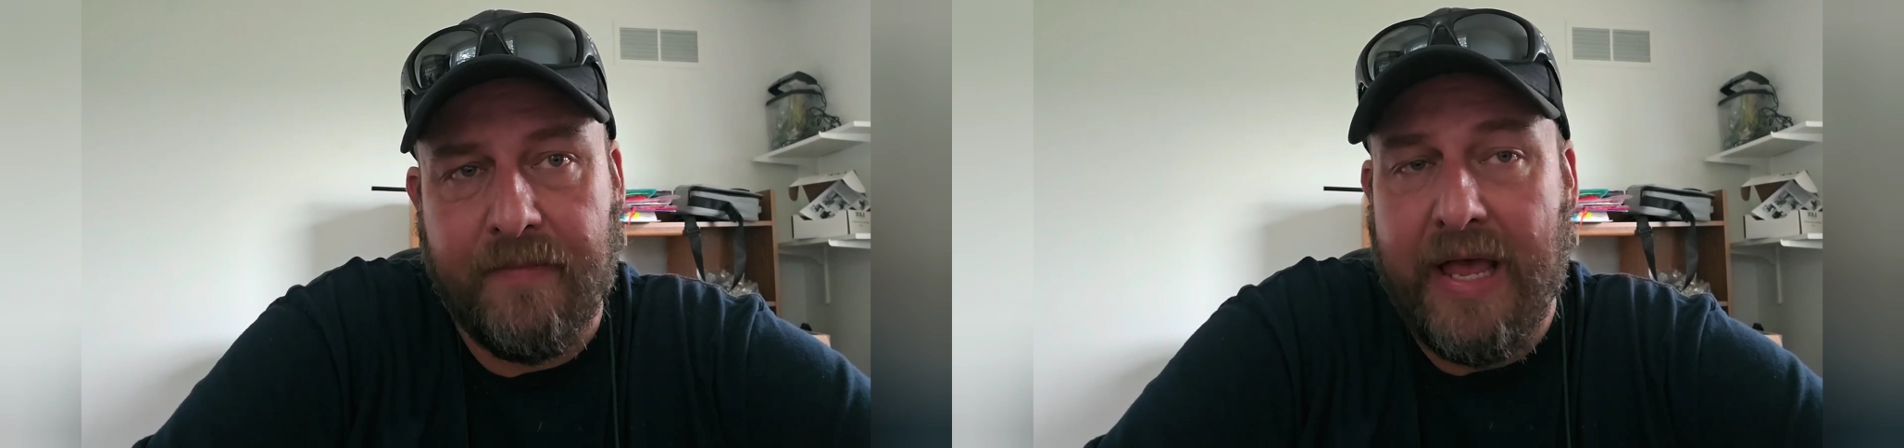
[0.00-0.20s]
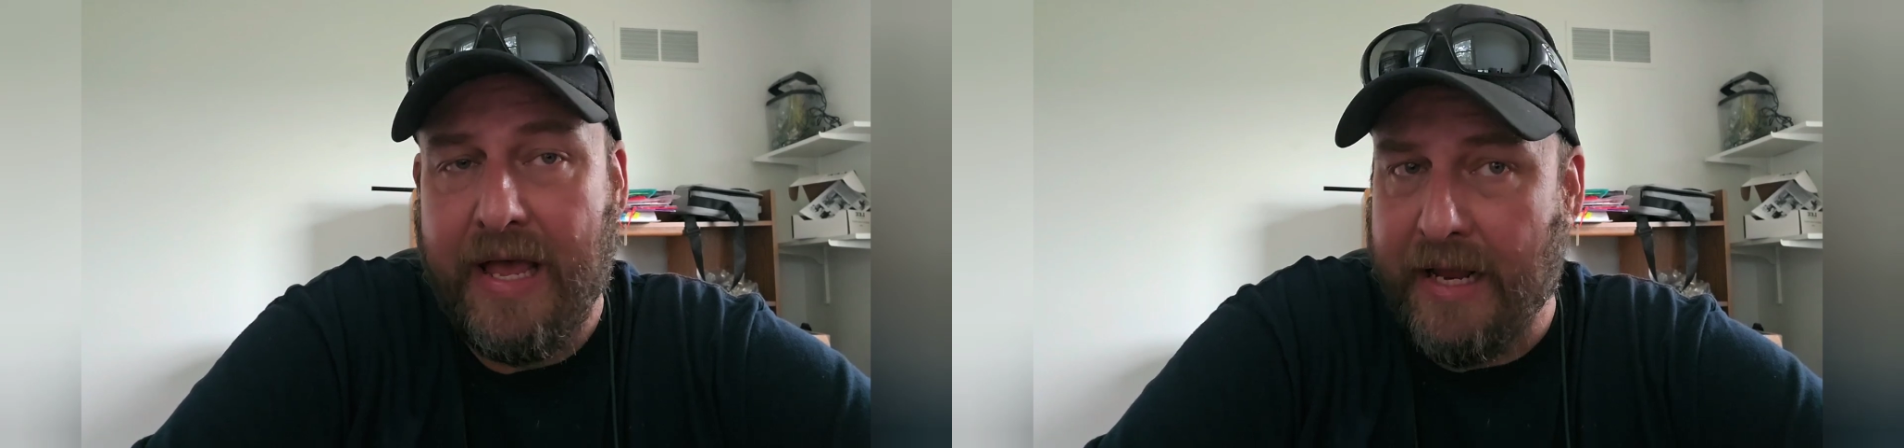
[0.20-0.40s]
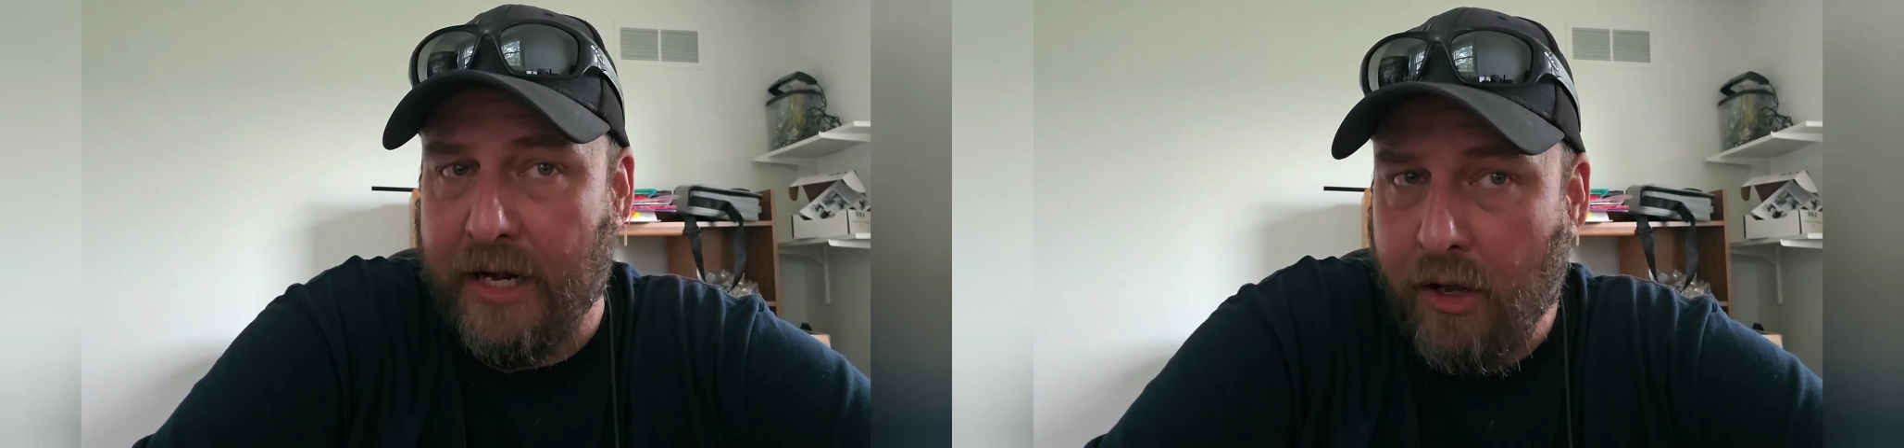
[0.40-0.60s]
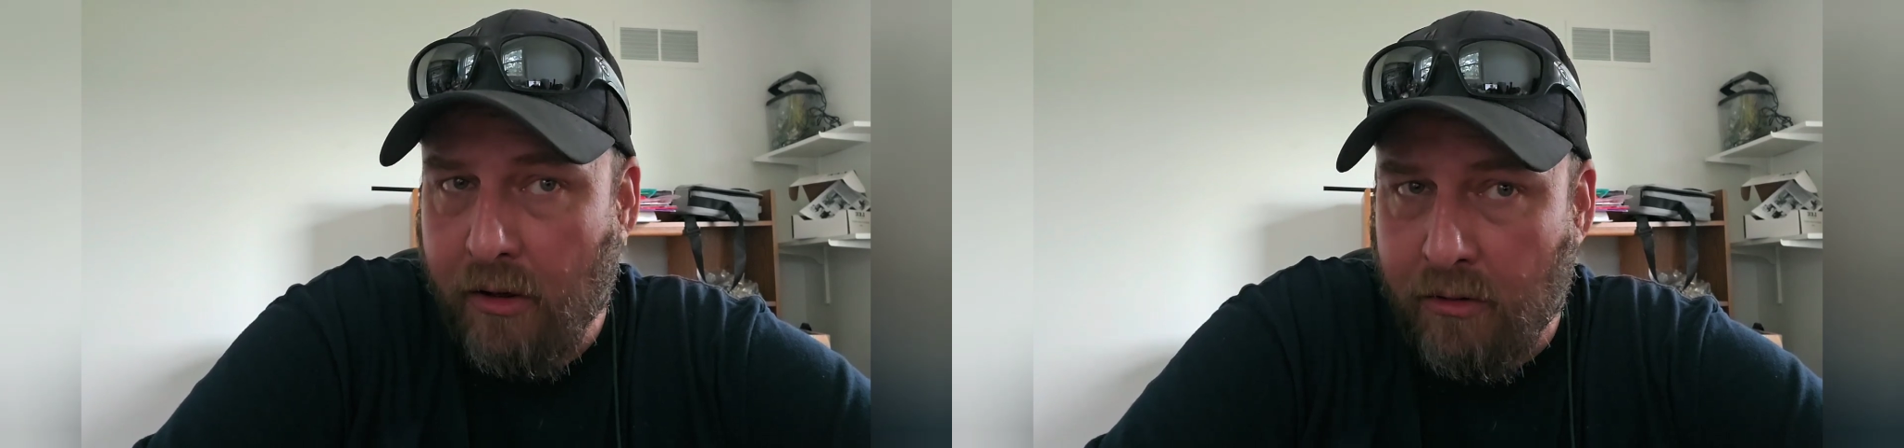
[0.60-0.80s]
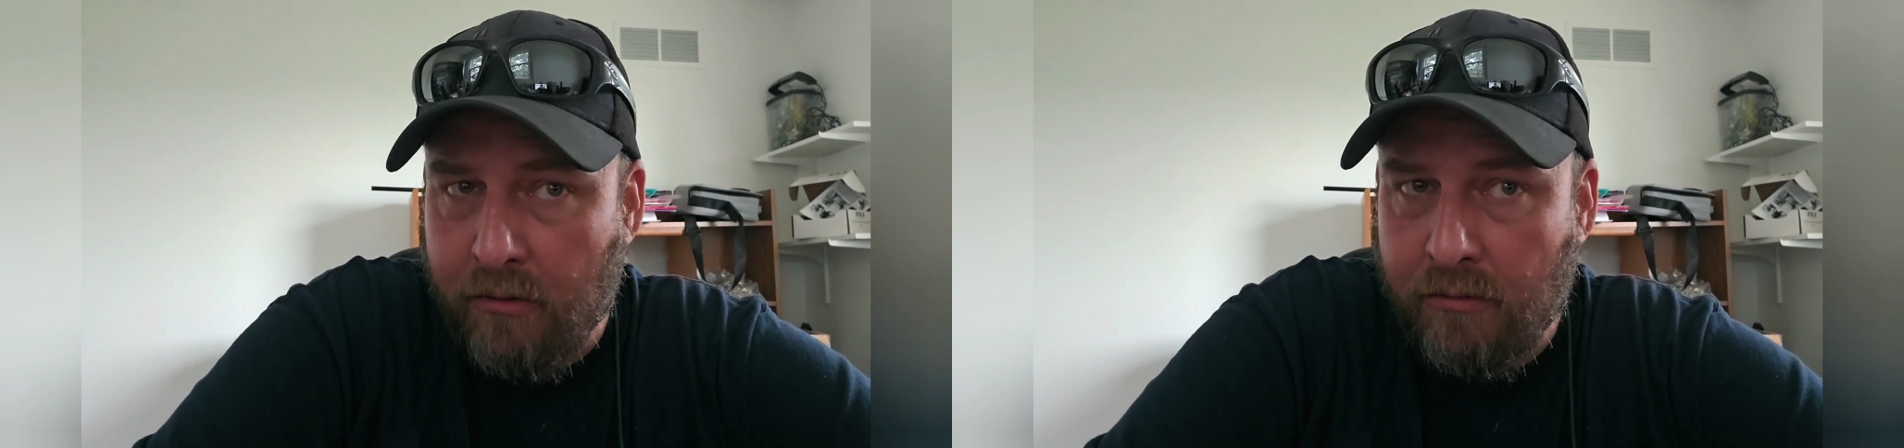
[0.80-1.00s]
had I
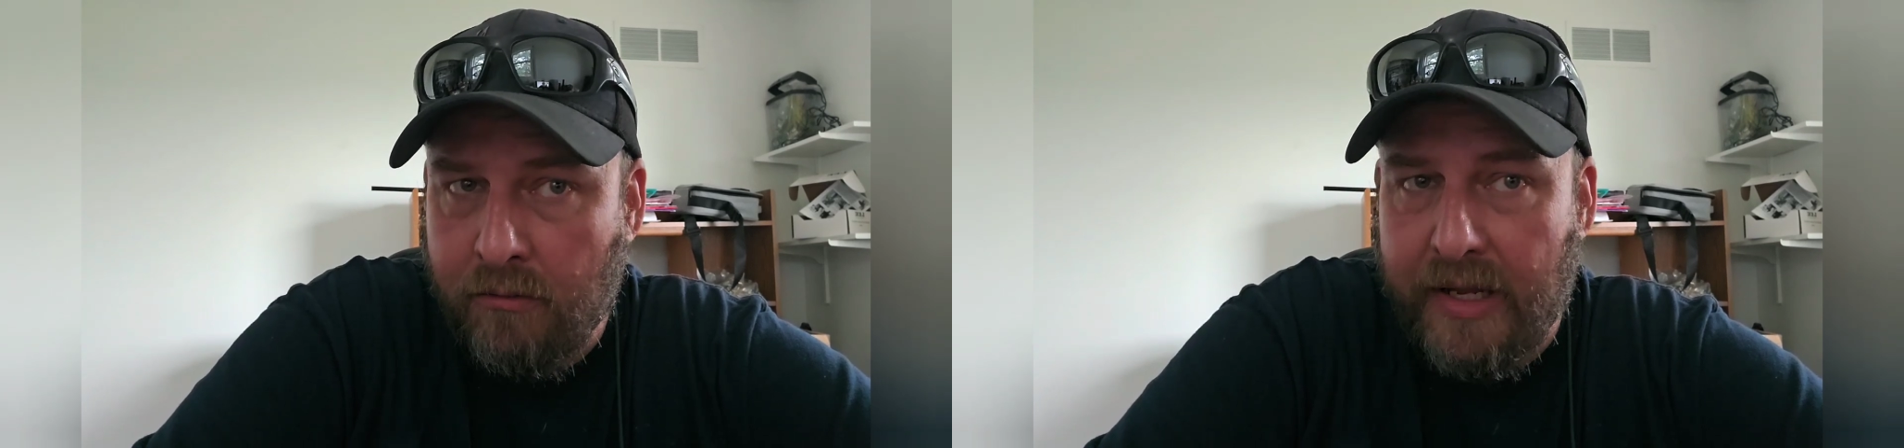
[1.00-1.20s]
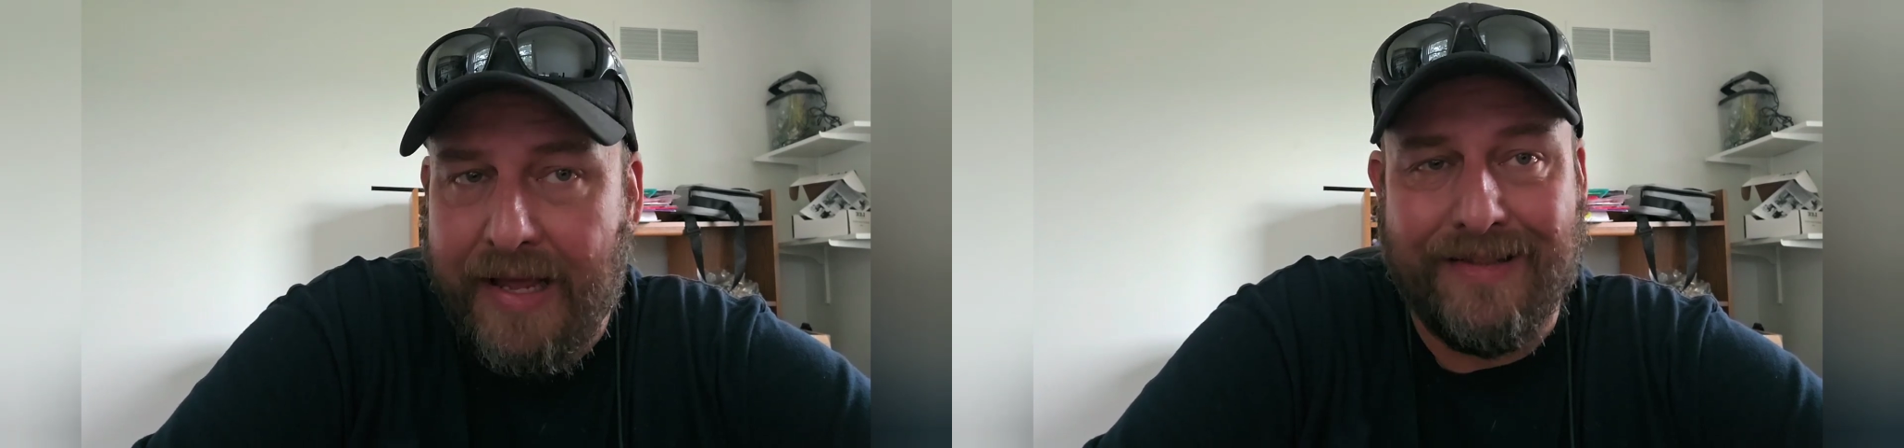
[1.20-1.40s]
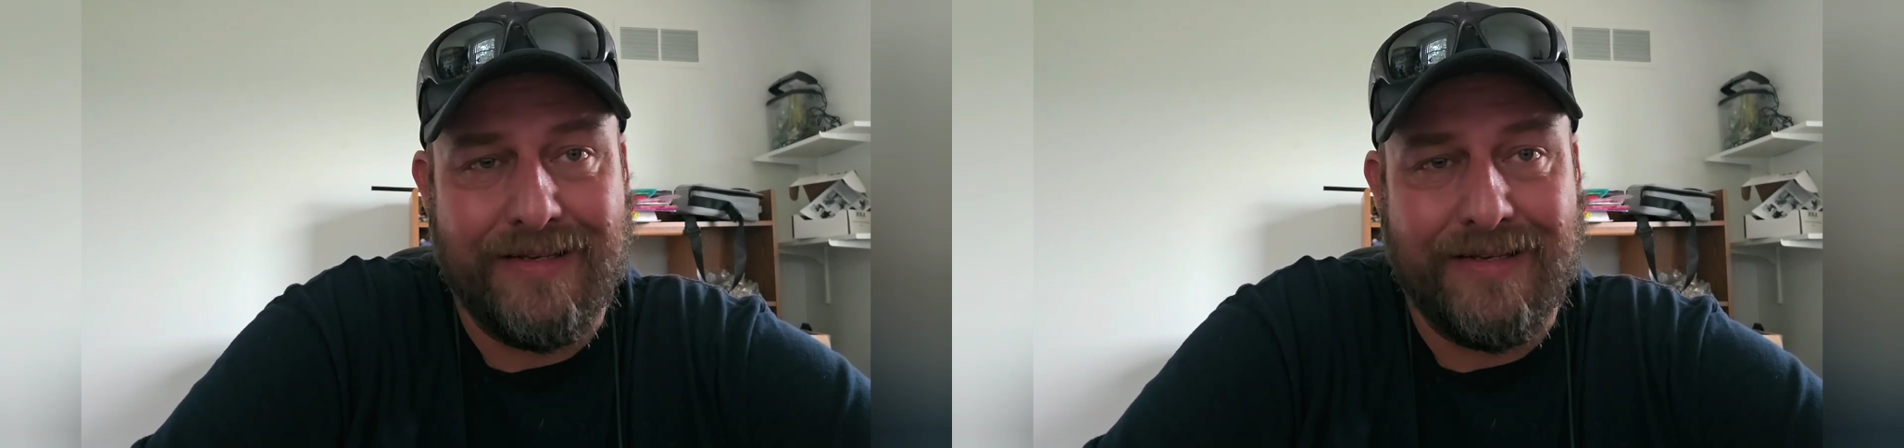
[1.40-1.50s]
known at